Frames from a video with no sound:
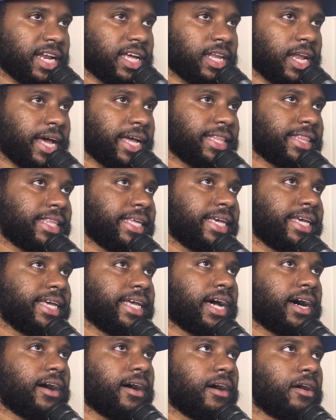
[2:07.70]
of like
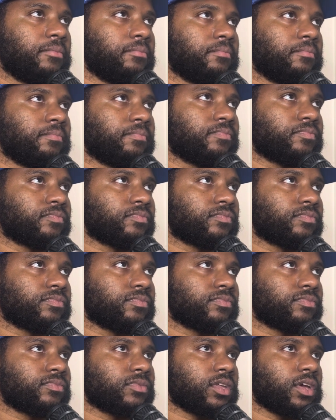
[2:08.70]
the
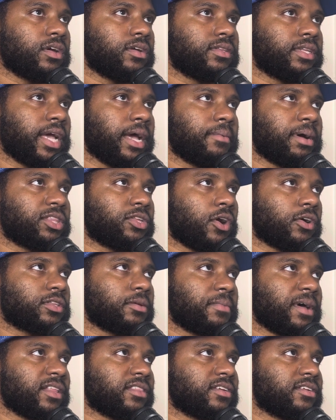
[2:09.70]
I talked
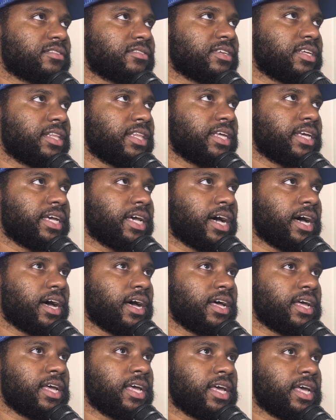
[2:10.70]
about this in
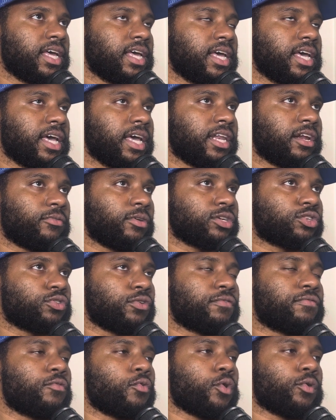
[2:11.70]
the
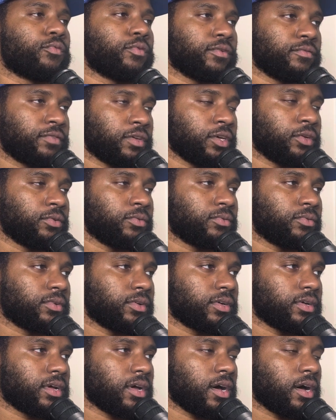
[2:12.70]
Retro 4 review
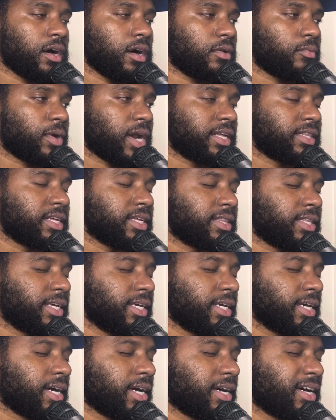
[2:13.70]
when I did
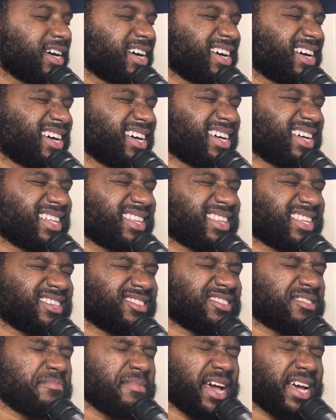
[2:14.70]
the
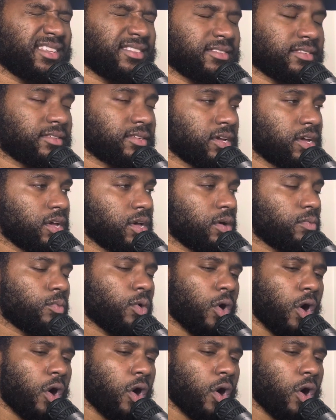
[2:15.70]
cements. Well,